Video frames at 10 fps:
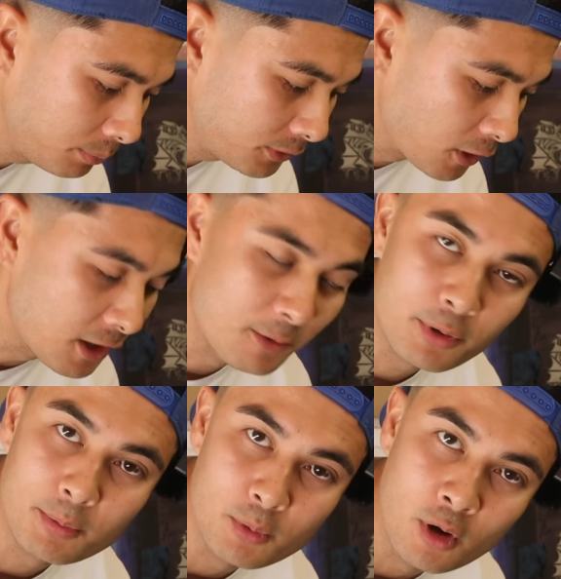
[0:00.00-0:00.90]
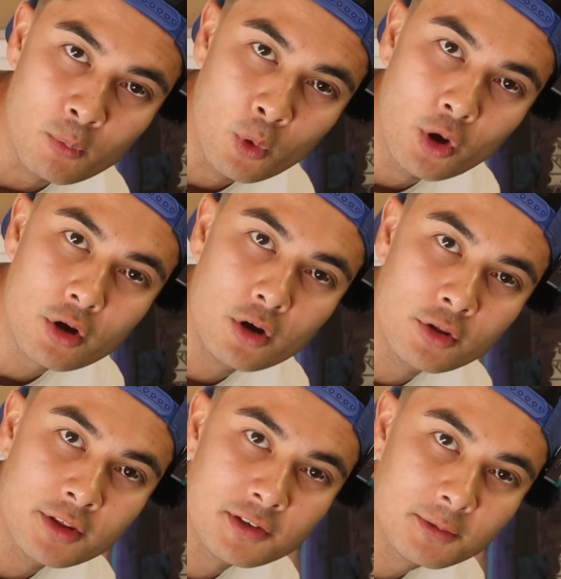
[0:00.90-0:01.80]
so it probably won't work
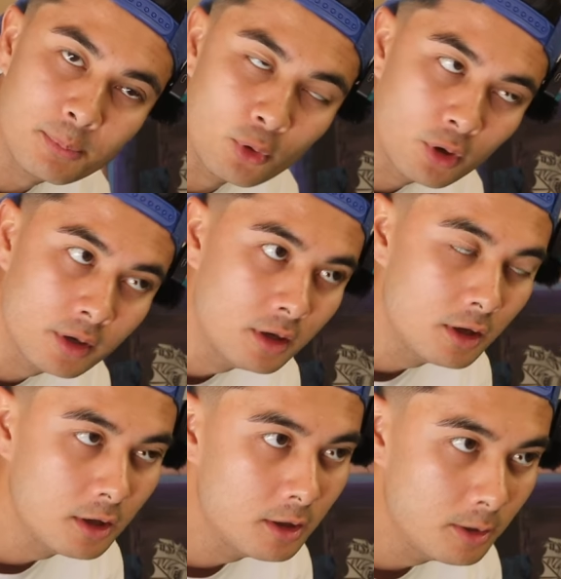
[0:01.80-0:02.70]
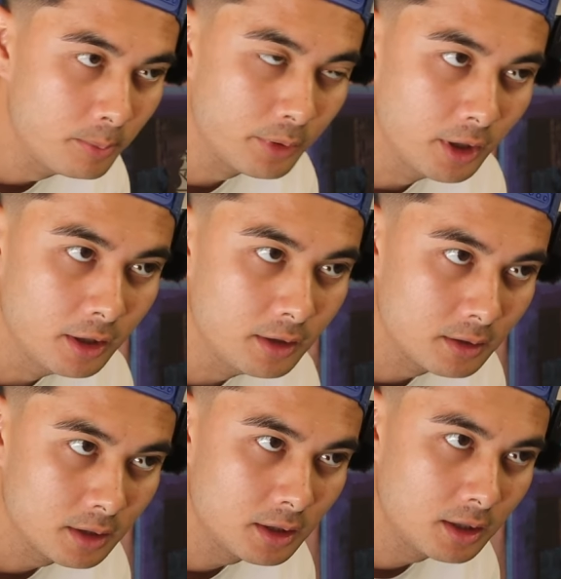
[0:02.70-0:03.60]
on this board, but
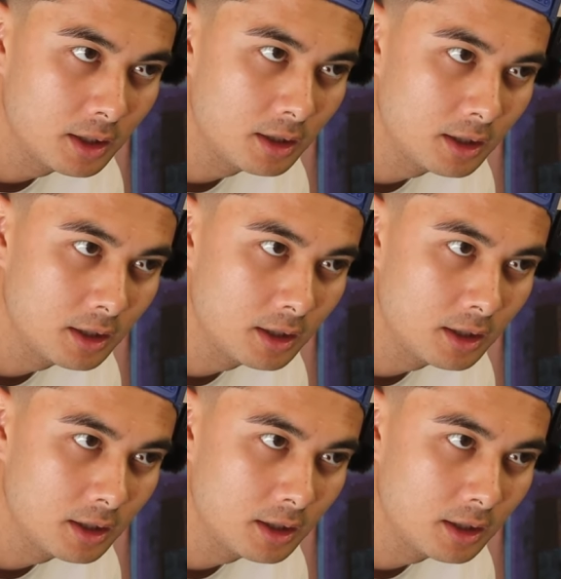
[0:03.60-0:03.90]
I